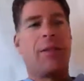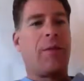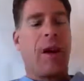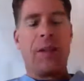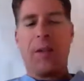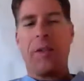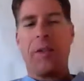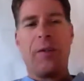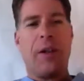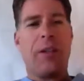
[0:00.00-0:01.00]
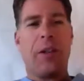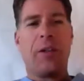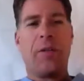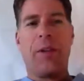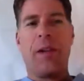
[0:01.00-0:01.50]
sort of oxytocin
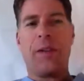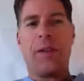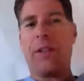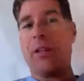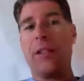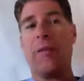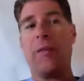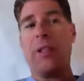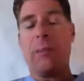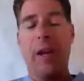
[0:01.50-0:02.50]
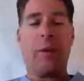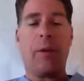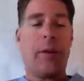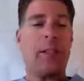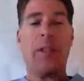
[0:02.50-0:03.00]
research field in terms of this behavioral
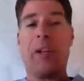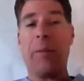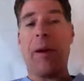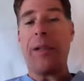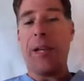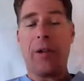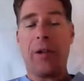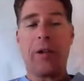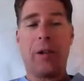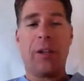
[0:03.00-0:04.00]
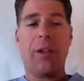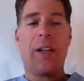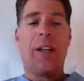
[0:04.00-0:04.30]
effects is only about 10 years old.